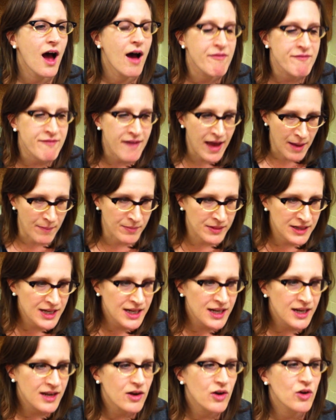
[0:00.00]
a
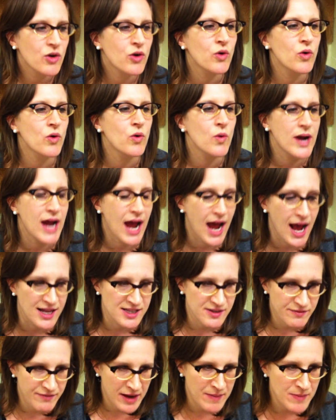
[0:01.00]
family who
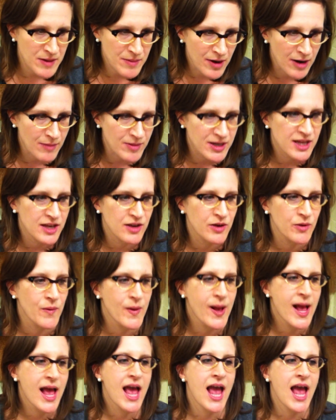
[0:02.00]
has a family barbecue,